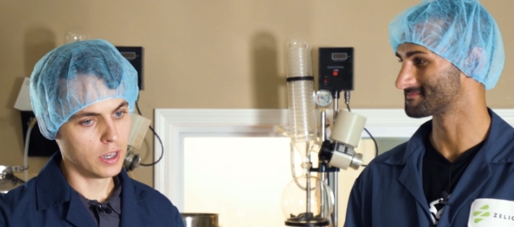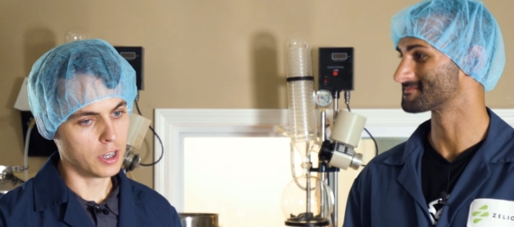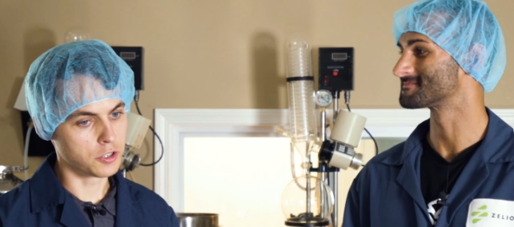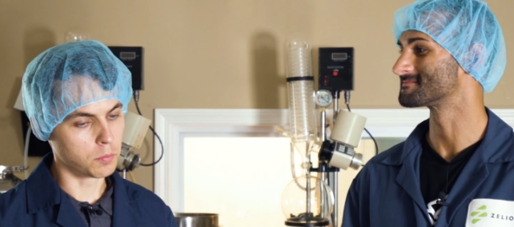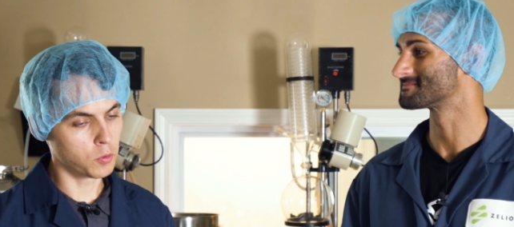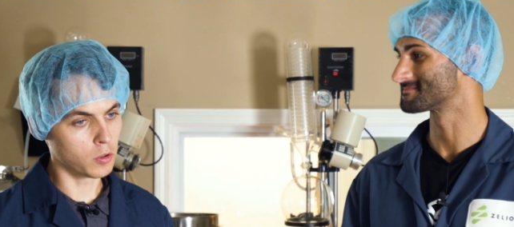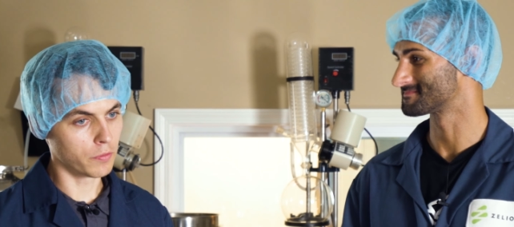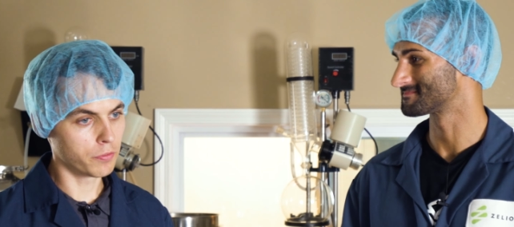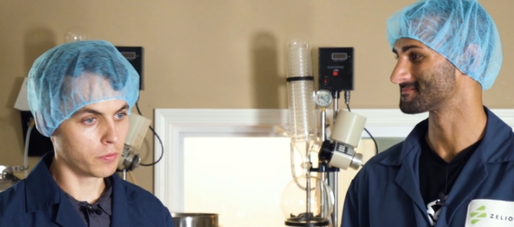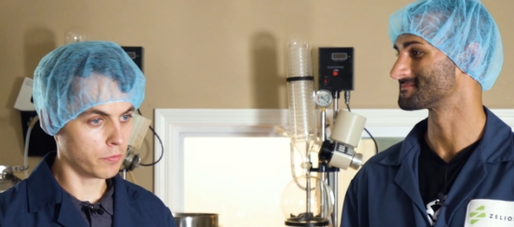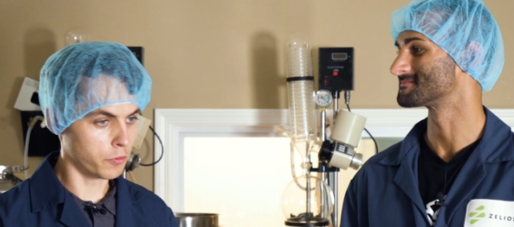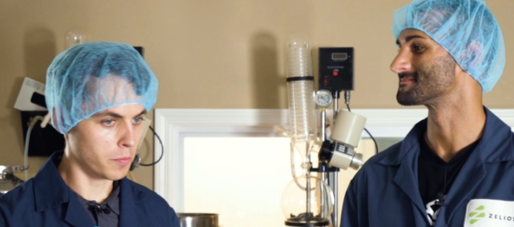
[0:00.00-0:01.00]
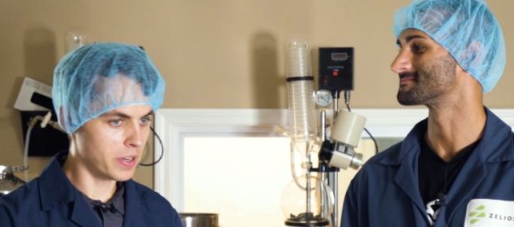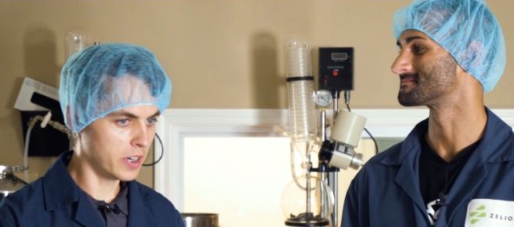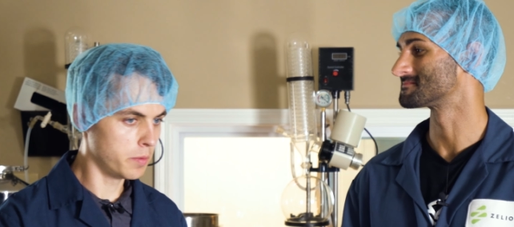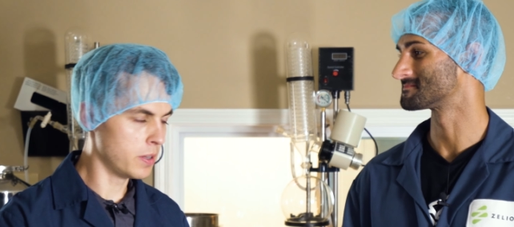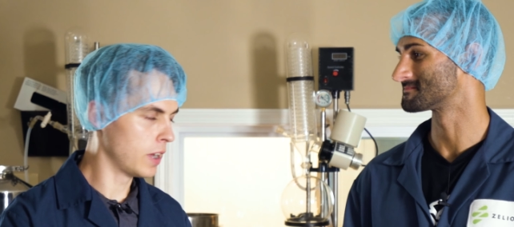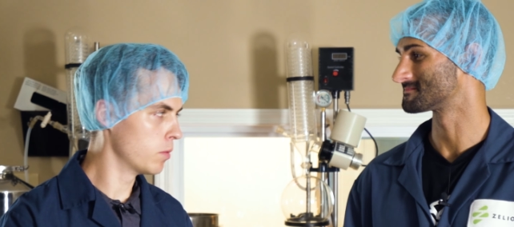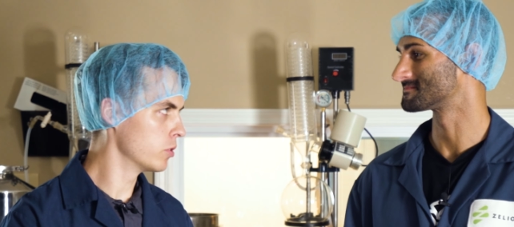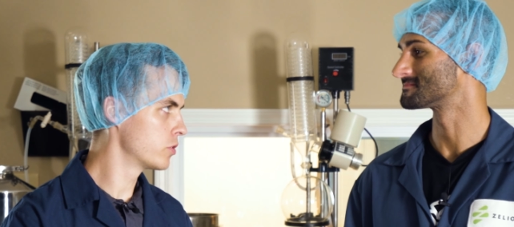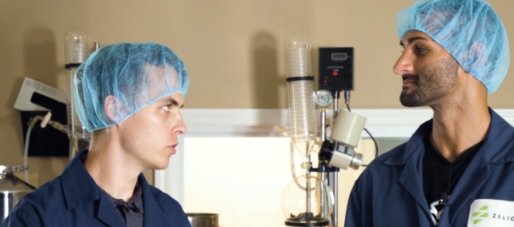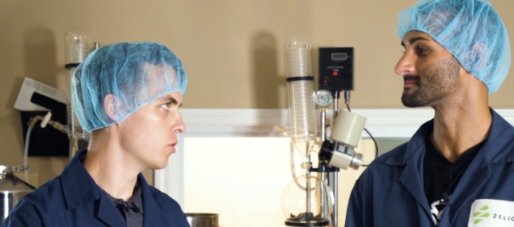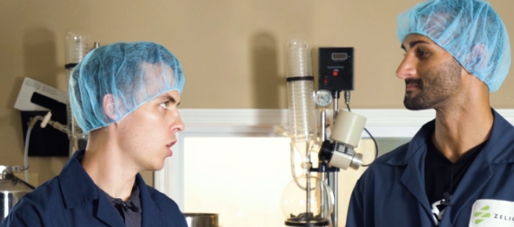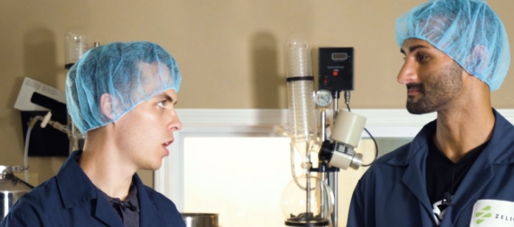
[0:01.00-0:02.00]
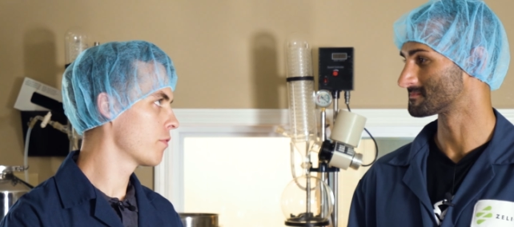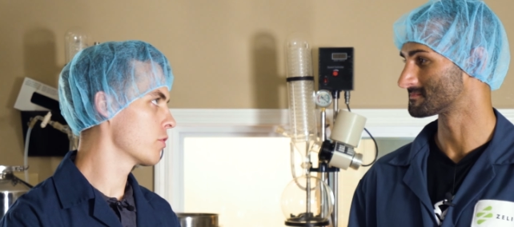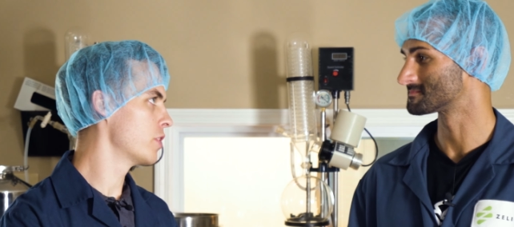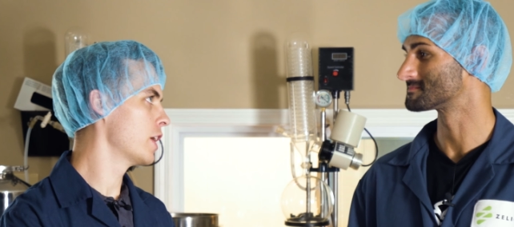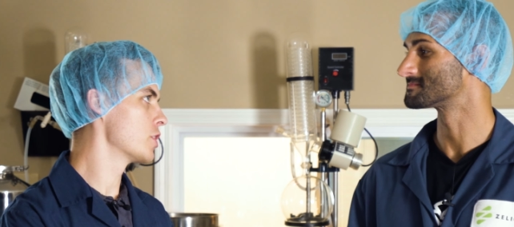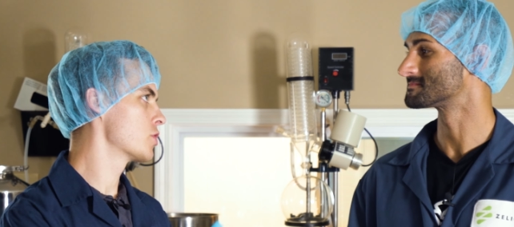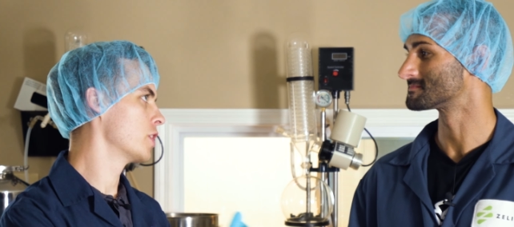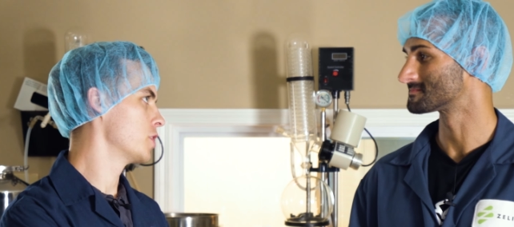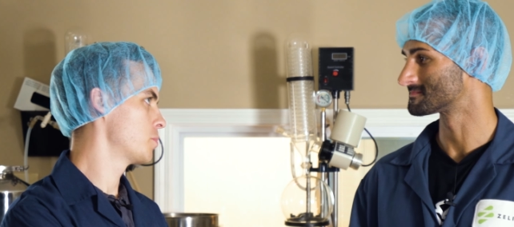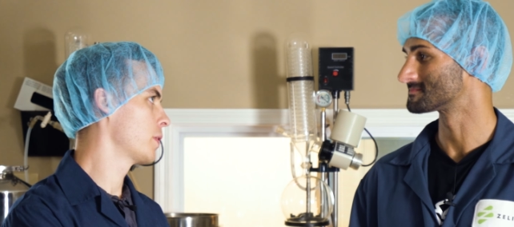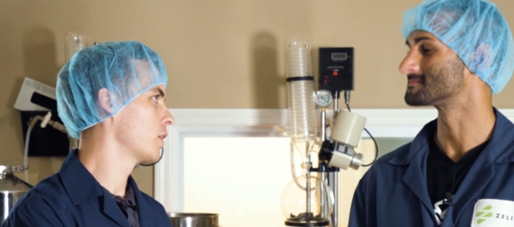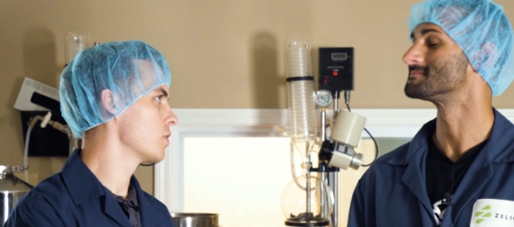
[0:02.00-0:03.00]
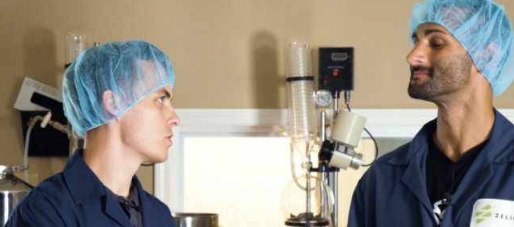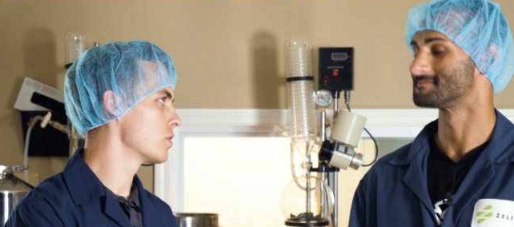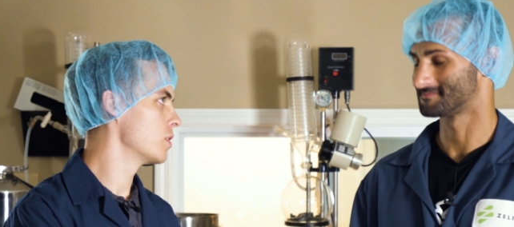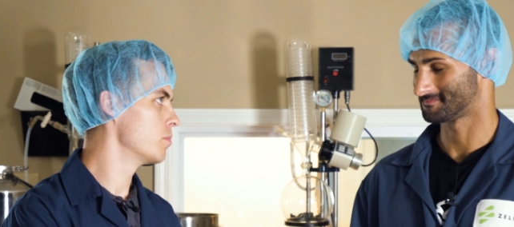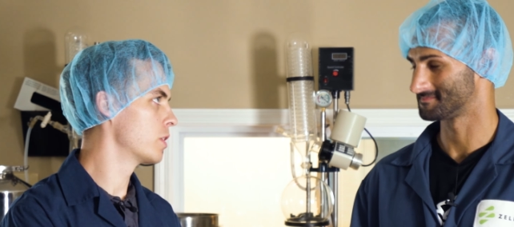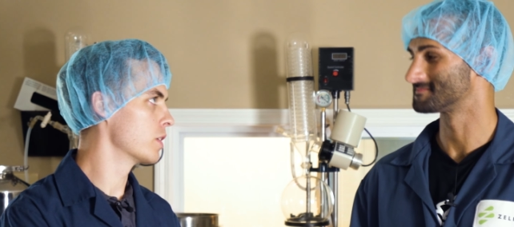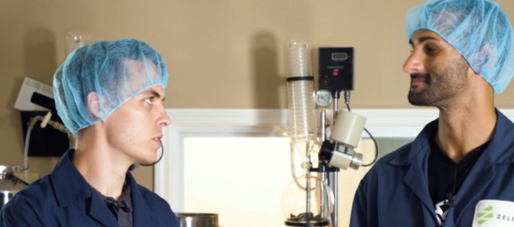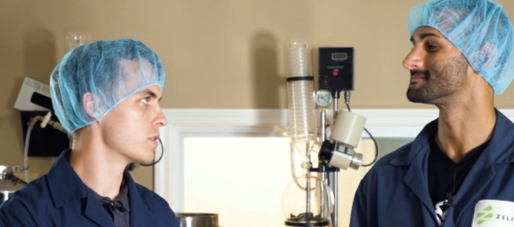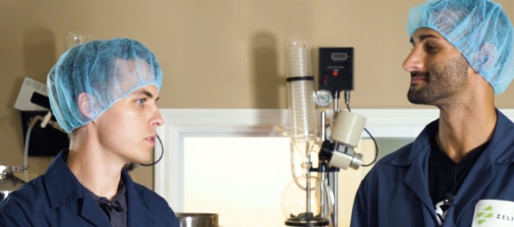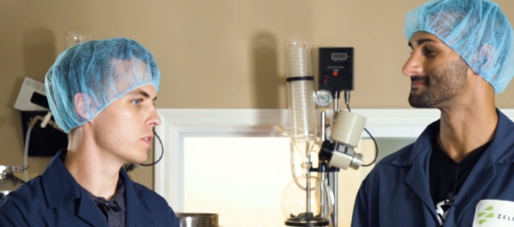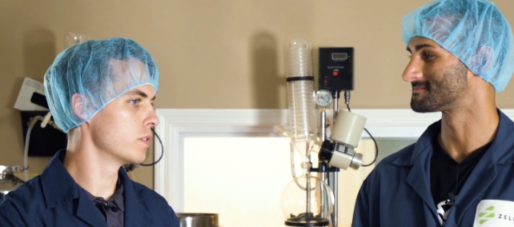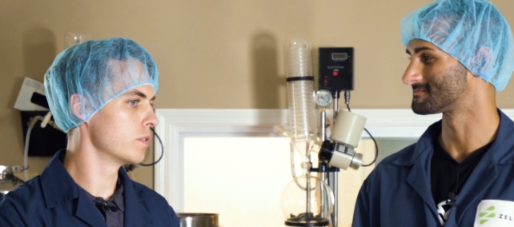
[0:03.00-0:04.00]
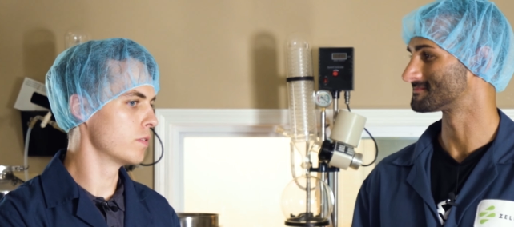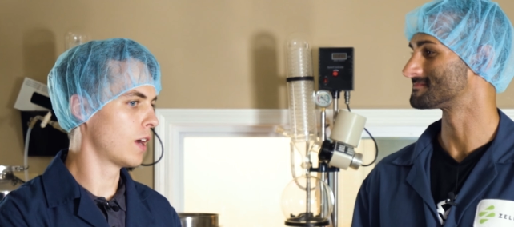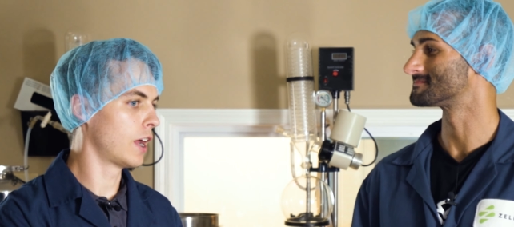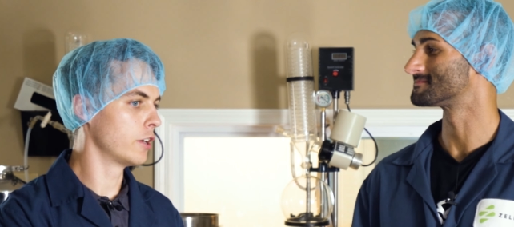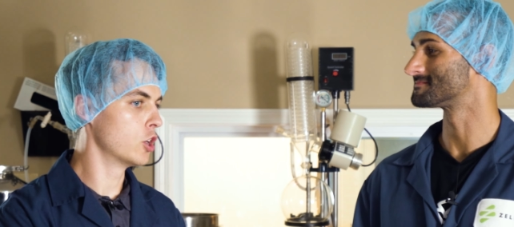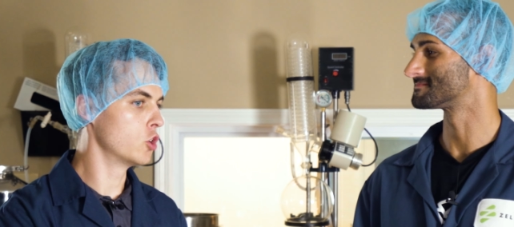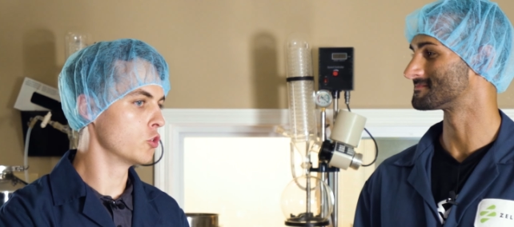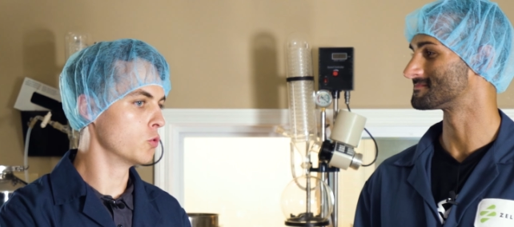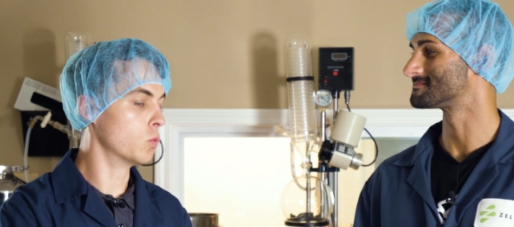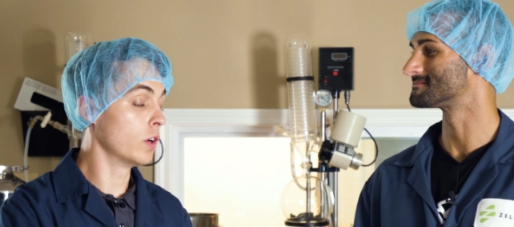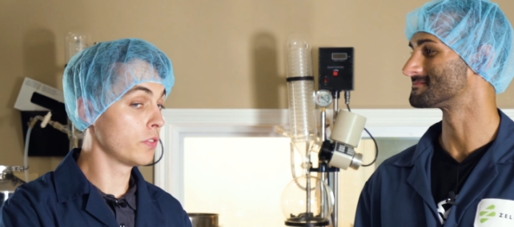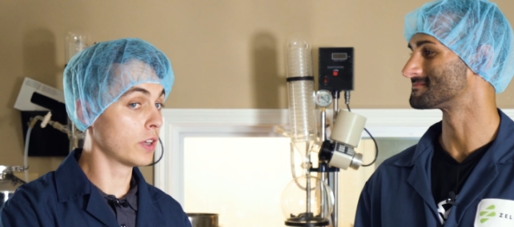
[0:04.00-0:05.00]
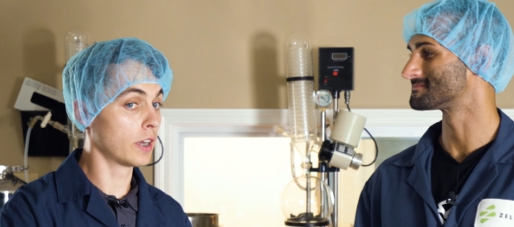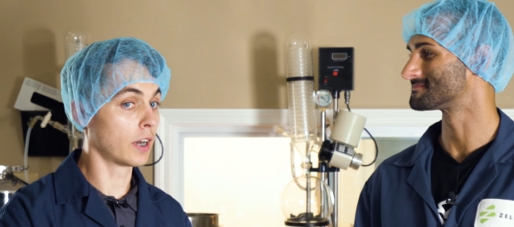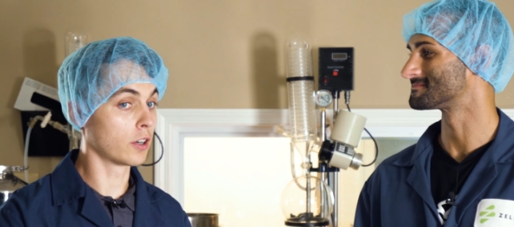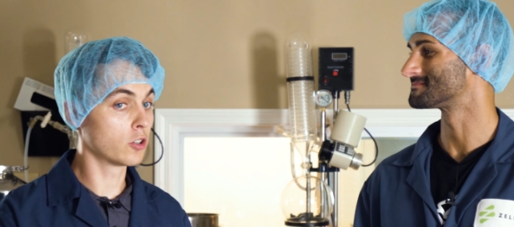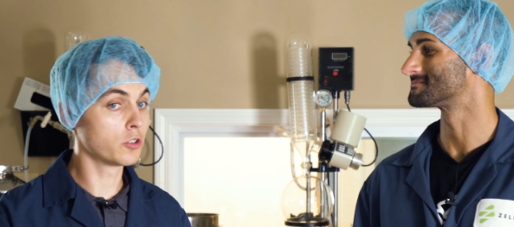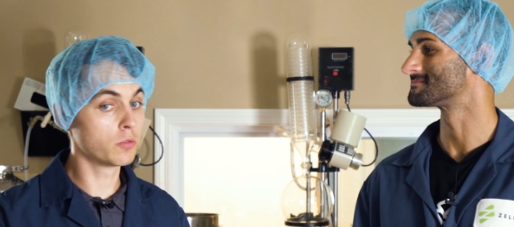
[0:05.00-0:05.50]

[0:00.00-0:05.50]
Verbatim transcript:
Speaker 1: It's important for me to be able to offer that transparency because I know you want that. I know you